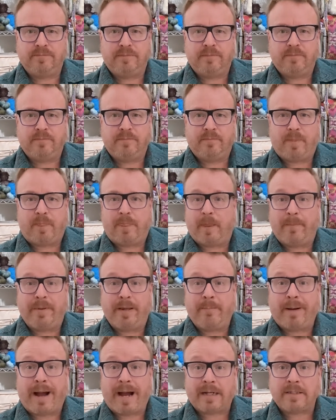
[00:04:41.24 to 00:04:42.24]
the big
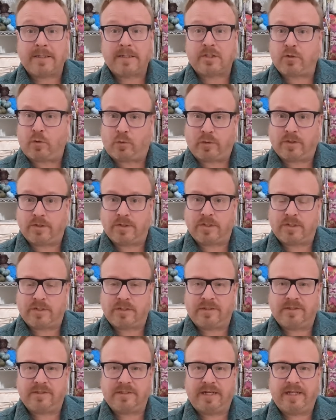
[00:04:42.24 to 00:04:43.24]
box stores
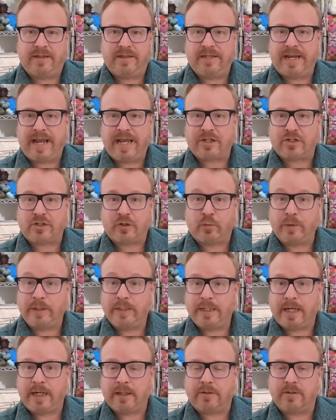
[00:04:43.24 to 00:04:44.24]
and the national
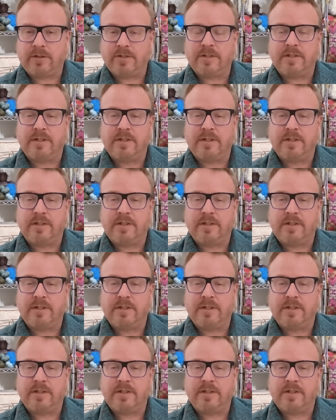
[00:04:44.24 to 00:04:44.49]
retailers.